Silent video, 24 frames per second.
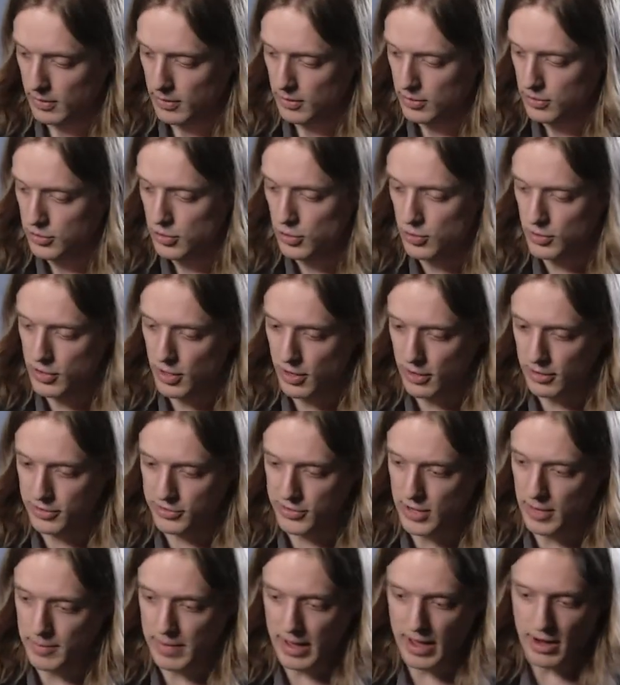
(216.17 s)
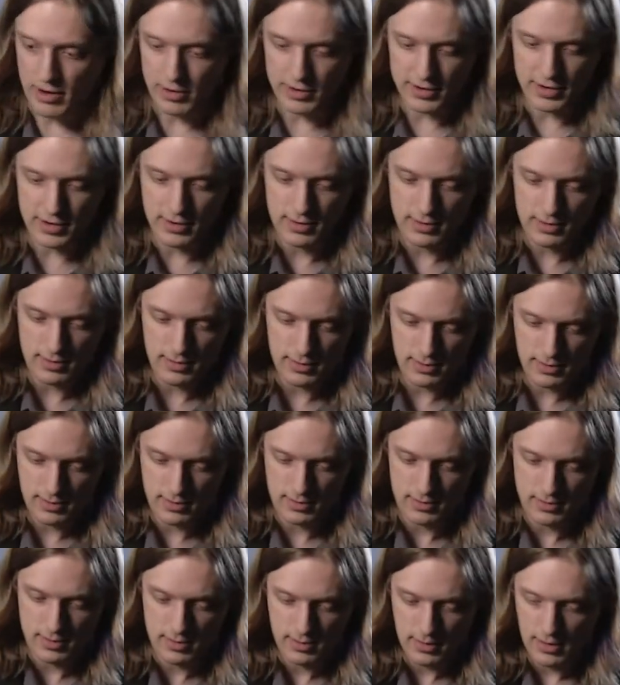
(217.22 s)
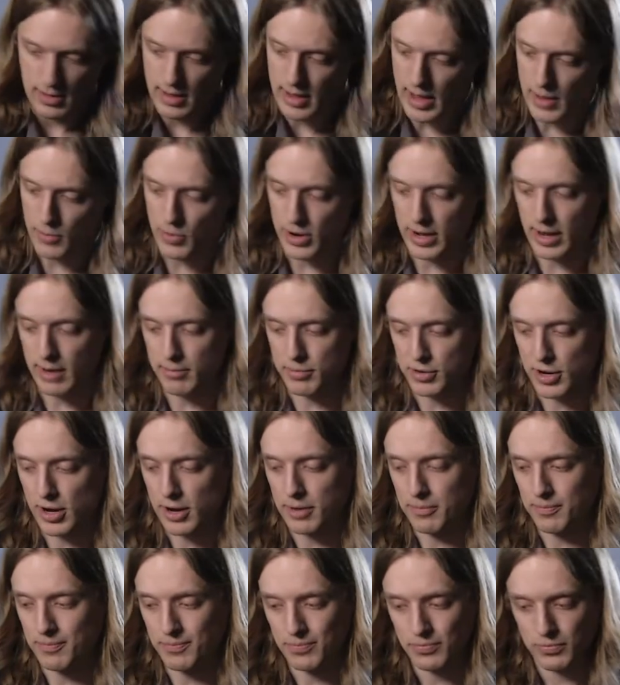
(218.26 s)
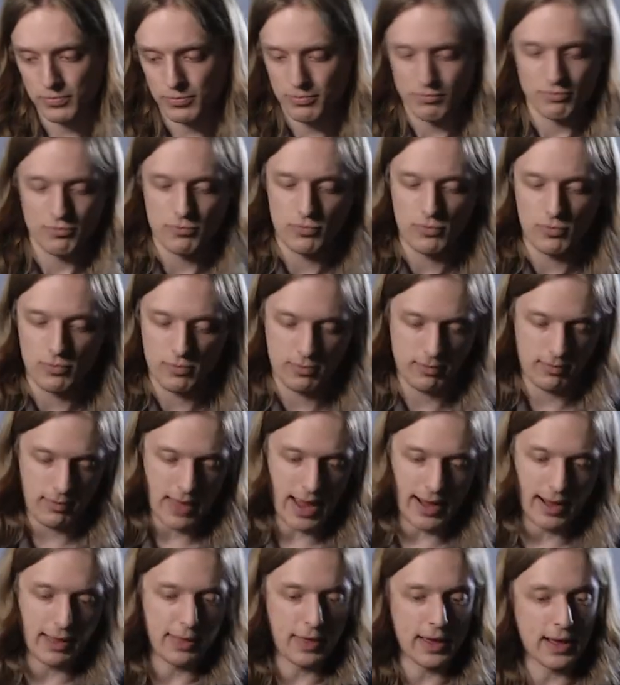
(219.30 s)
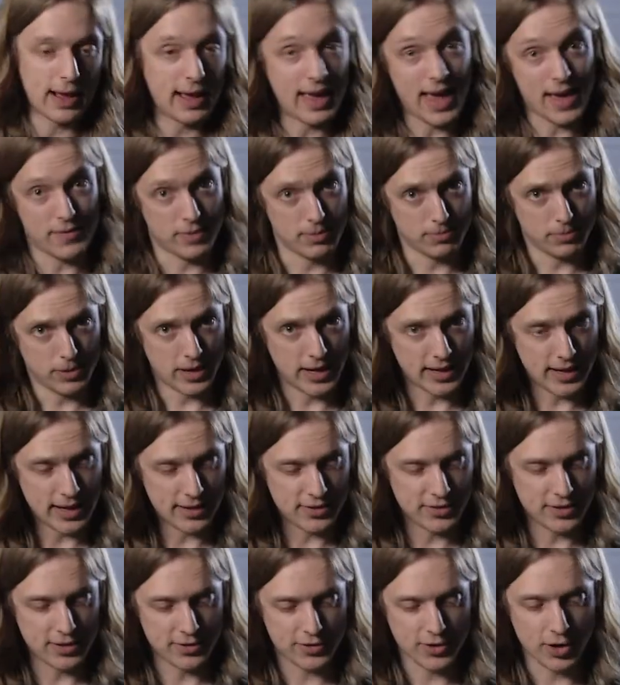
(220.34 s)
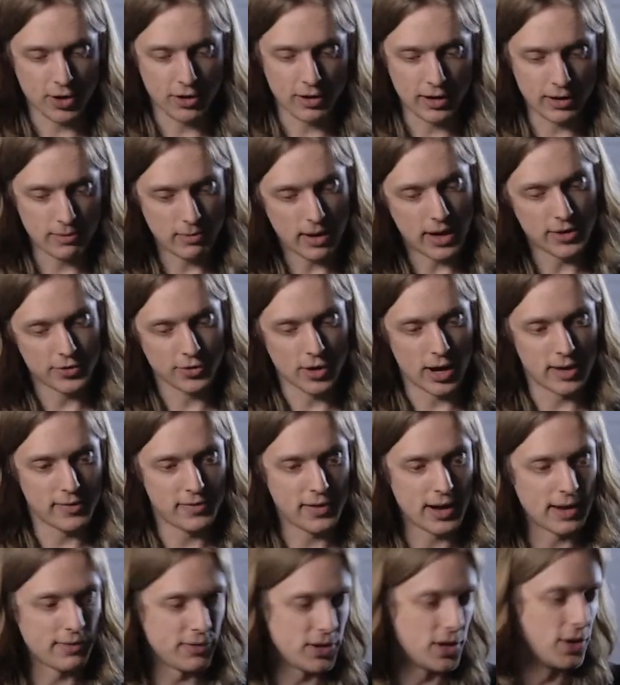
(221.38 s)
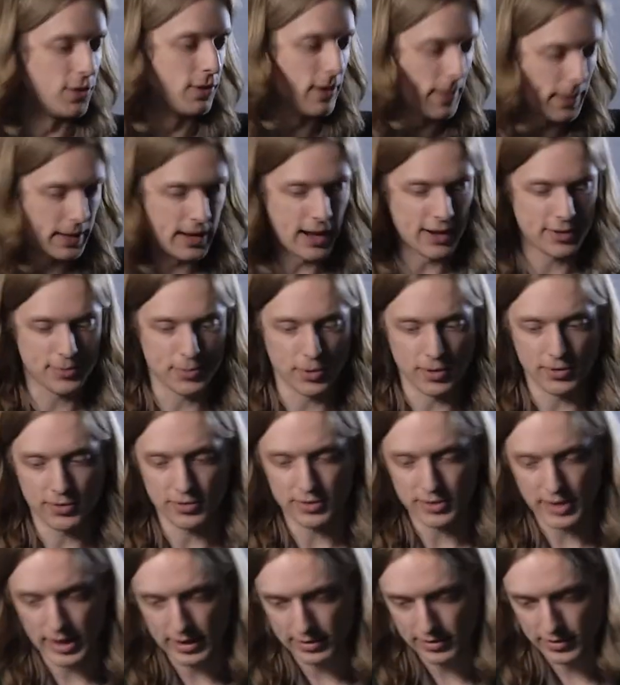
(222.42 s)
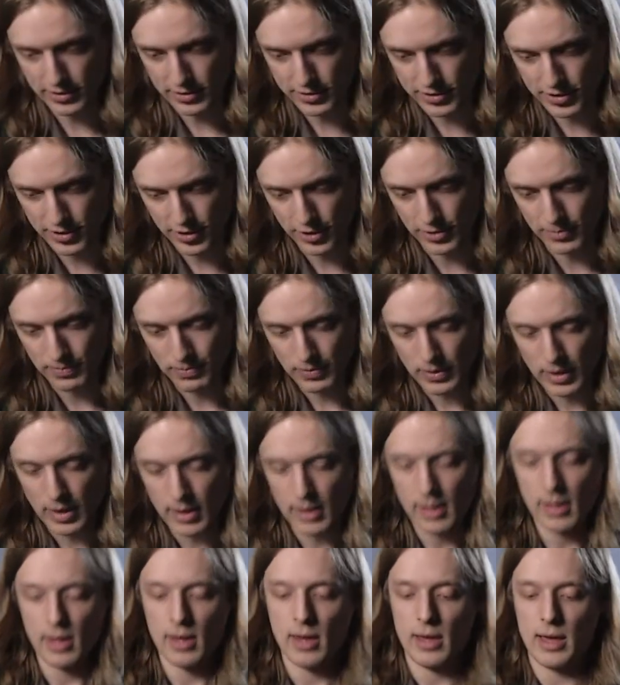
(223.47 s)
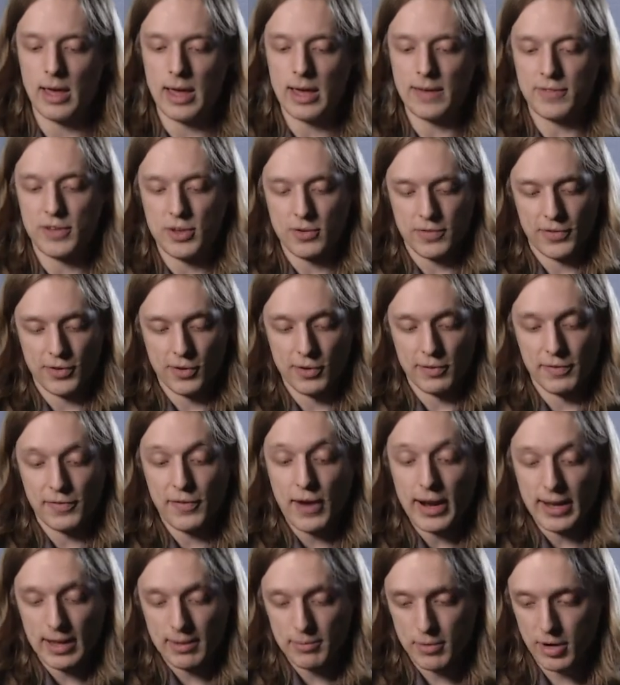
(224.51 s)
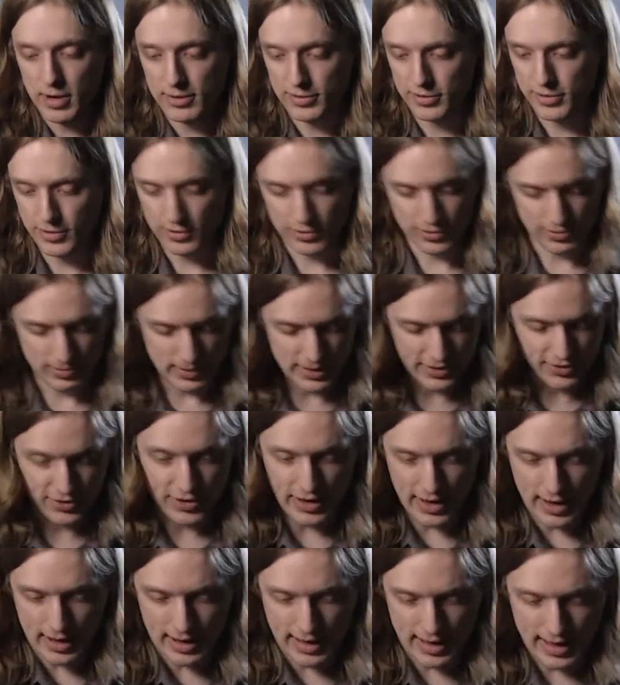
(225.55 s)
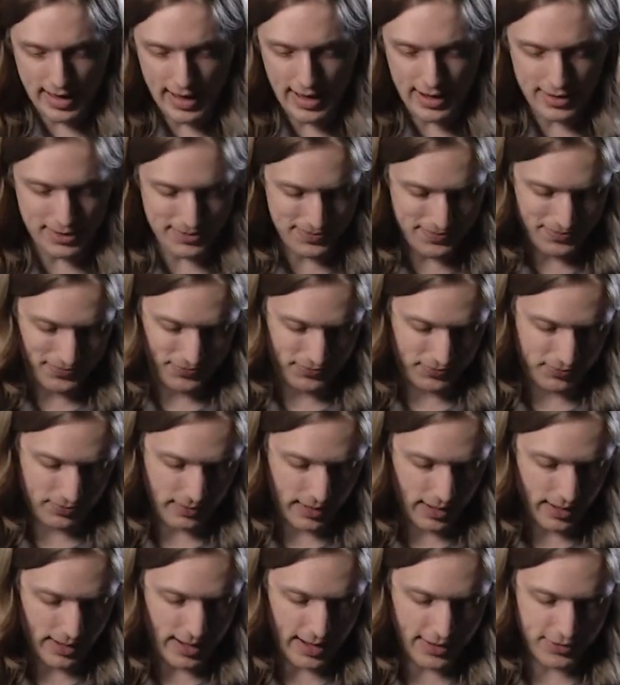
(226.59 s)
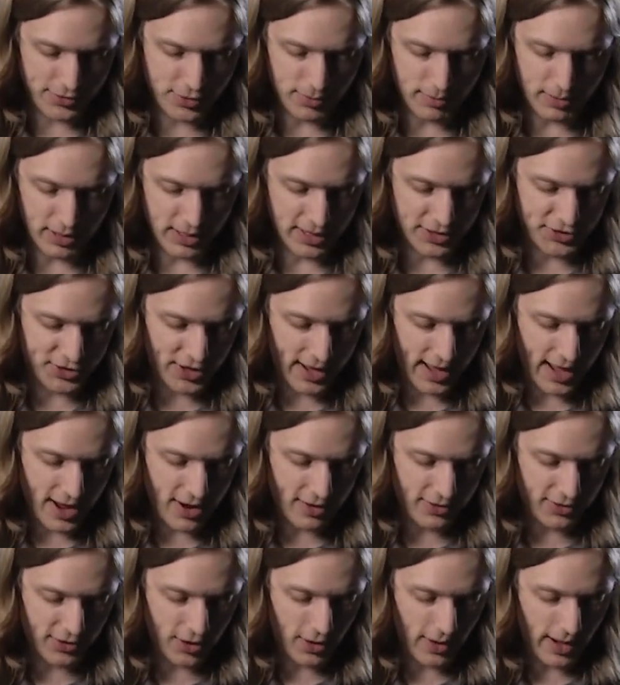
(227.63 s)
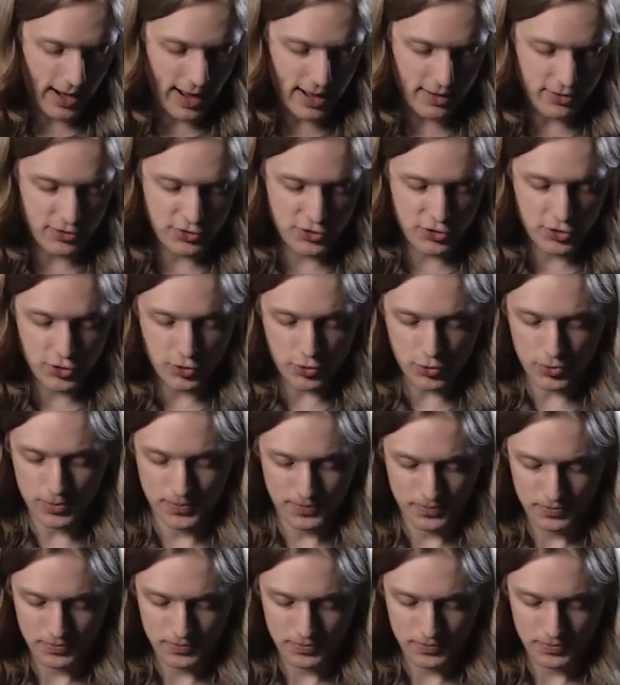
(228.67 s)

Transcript: New cards come out, and when I'm done, anything I haven't played gets discarded. I draw 5 new, and the next person takes their turn. For fighting monsters, let's say I had an extra militia out, so I had 2.